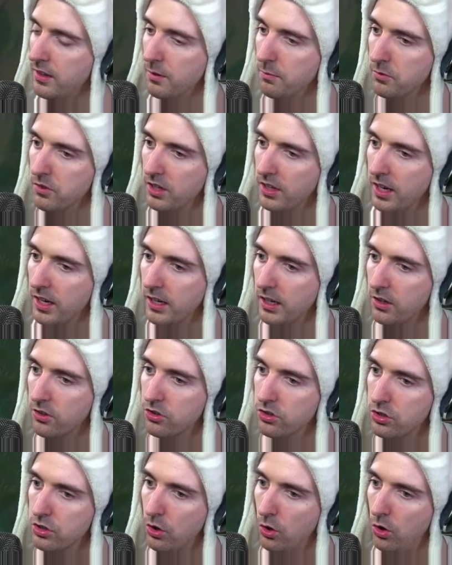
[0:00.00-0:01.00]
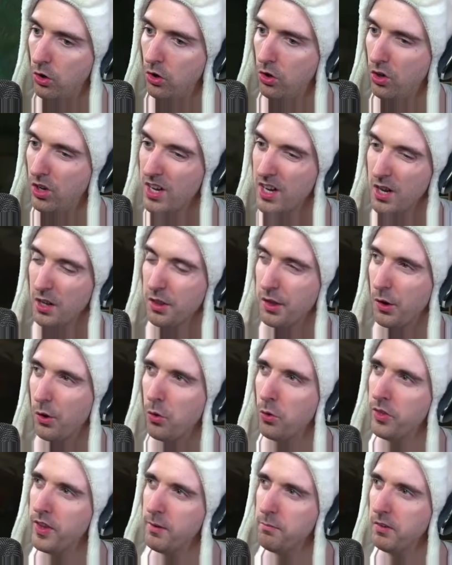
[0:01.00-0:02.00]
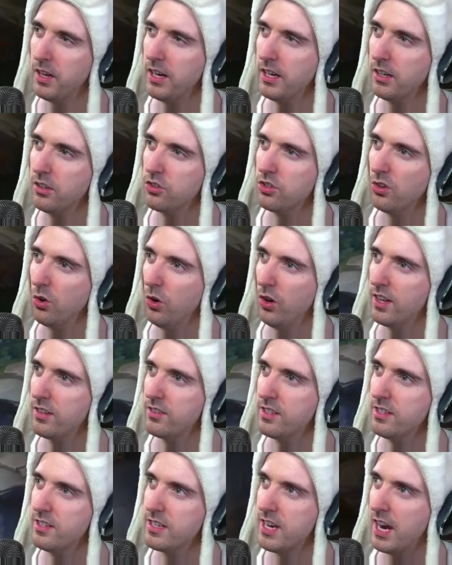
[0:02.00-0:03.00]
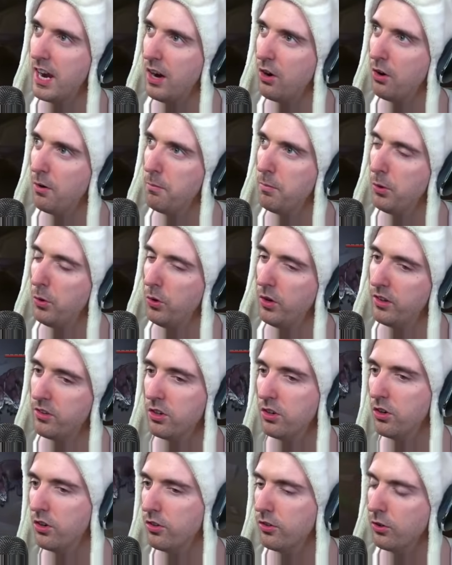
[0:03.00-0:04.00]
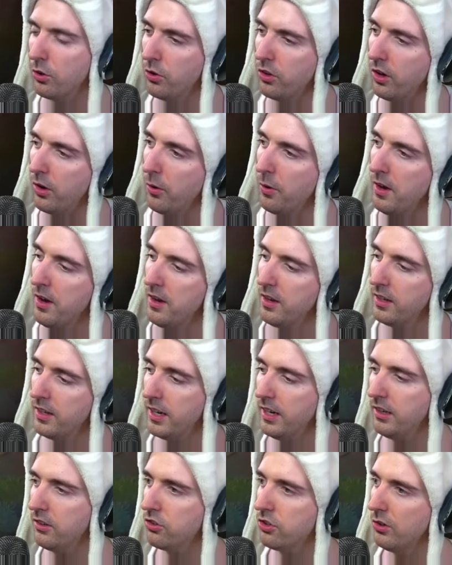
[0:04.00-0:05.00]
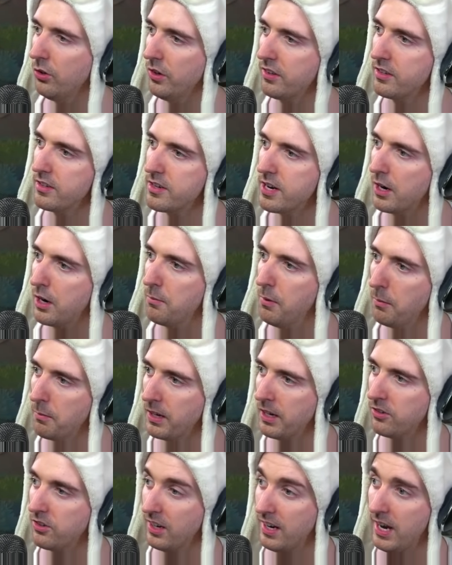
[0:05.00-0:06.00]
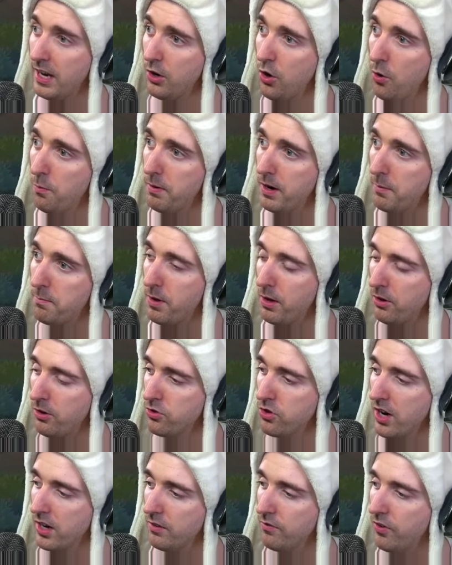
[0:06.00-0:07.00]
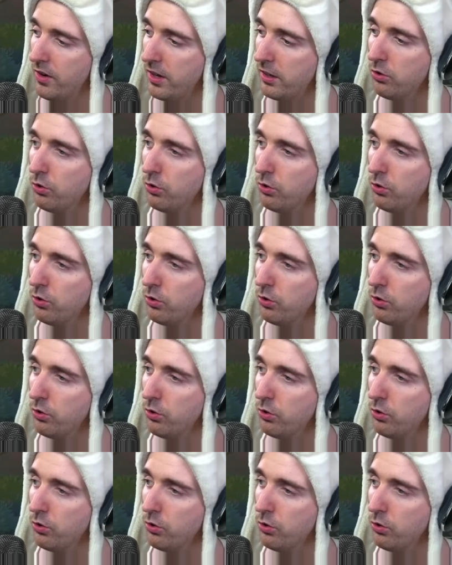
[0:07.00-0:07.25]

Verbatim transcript: them to getting a soul. Though, them getting a soul isn't terrible. It's an earth soul, though. Getting a soul isn't terrible because it can open up elder dragon fights